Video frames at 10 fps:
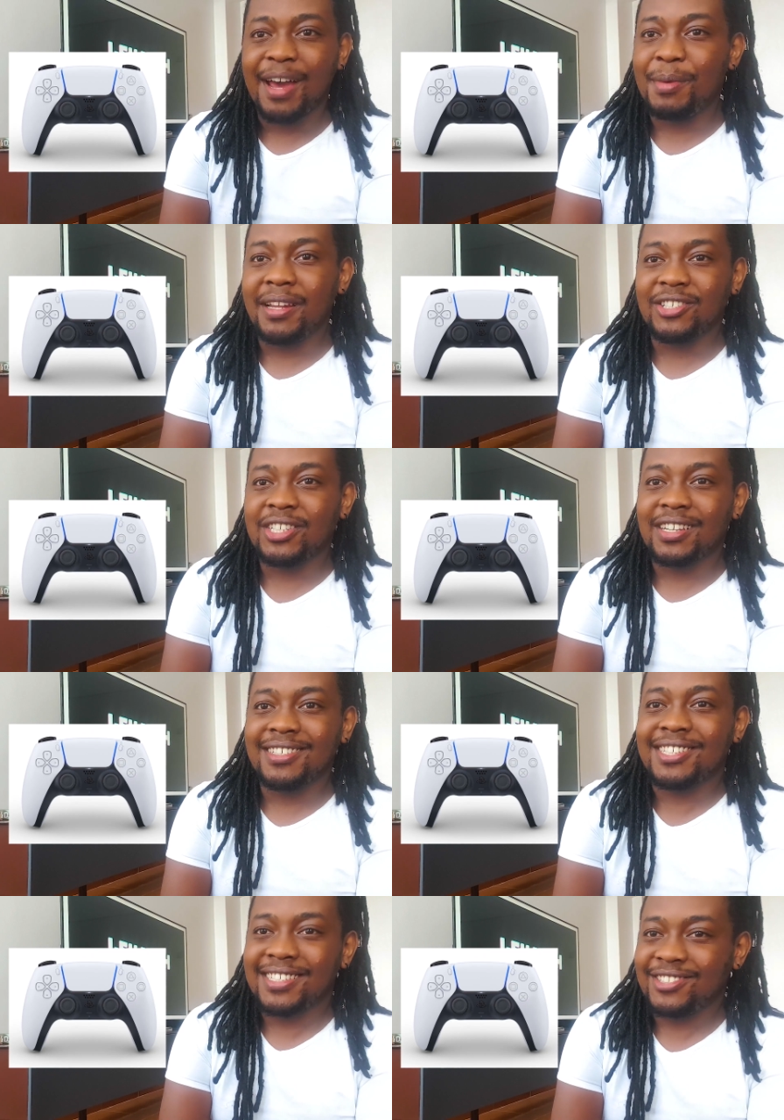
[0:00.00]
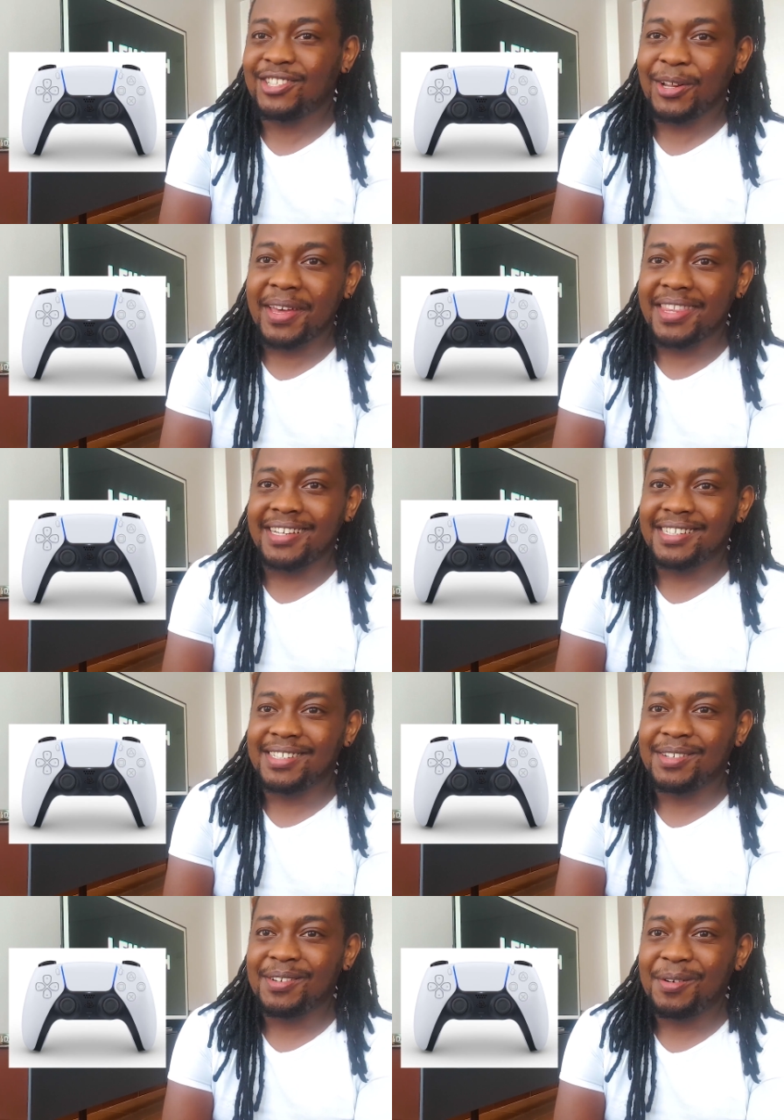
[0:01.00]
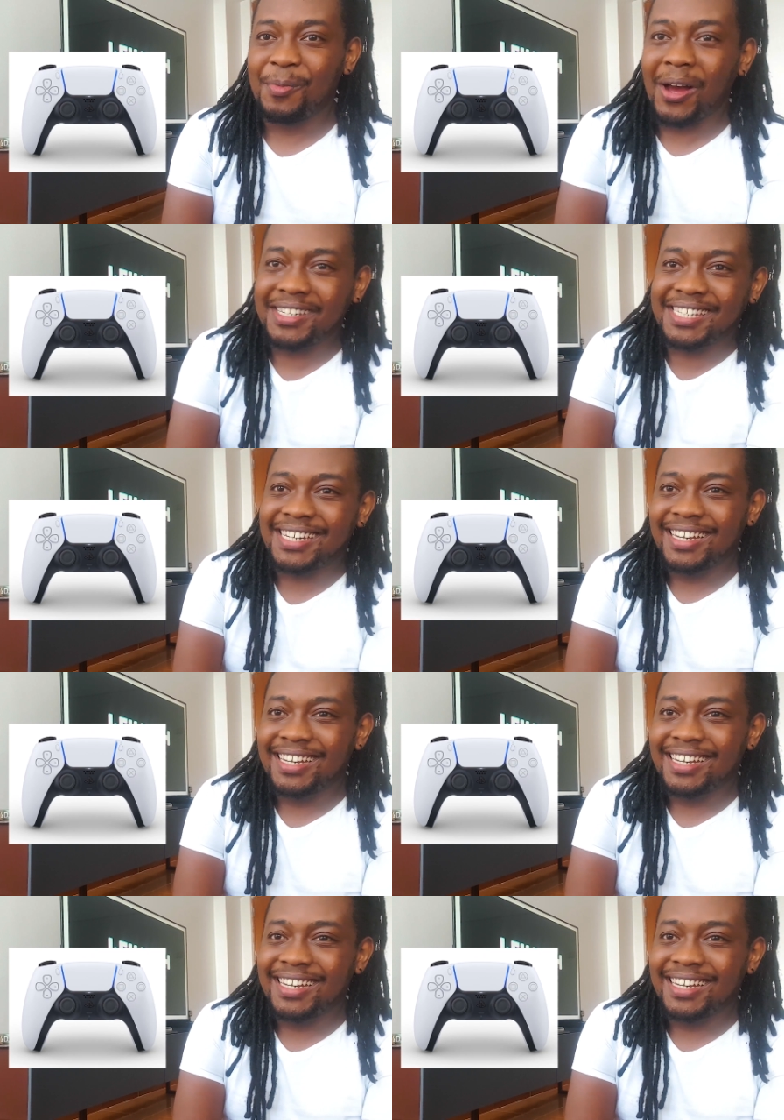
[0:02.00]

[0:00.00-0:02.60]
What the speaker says: I mean, just look at this. What?